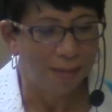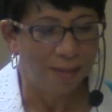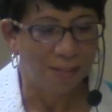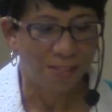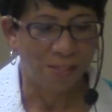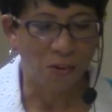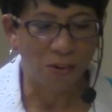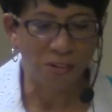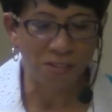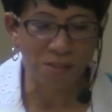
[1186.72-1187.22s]

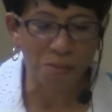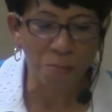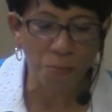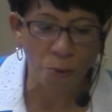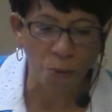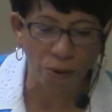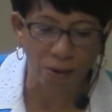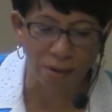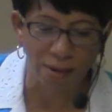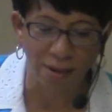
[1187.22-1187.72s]
So it is
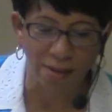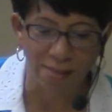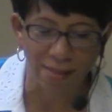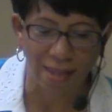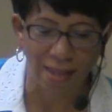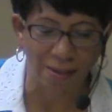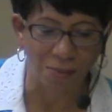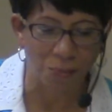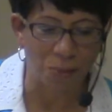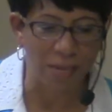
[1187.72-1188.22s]
important
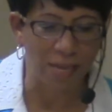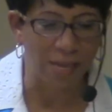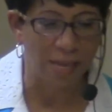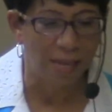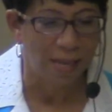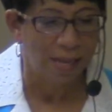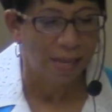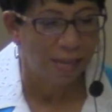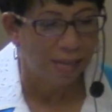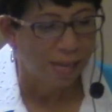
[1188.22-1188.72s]
that we
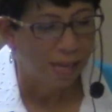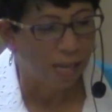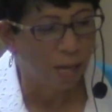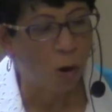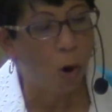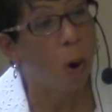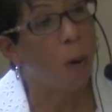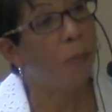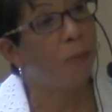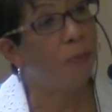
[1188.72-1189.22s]

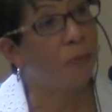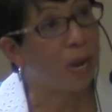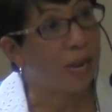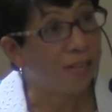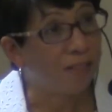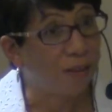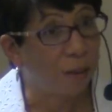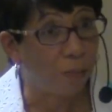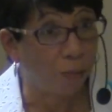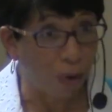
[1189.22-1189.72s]

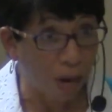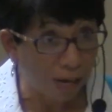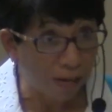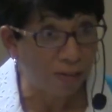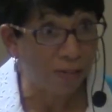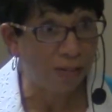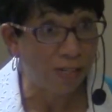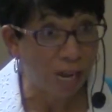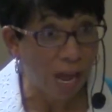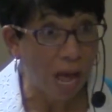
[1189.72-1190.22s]
incorporate some
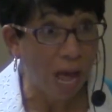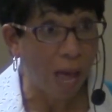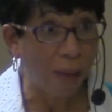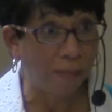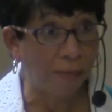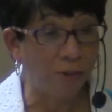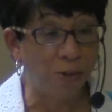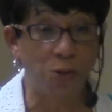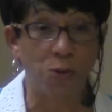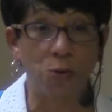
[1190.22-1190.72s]
regular
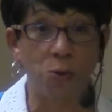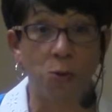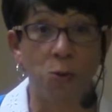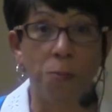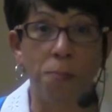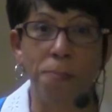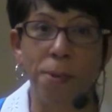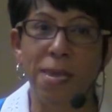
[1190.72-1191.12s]
times to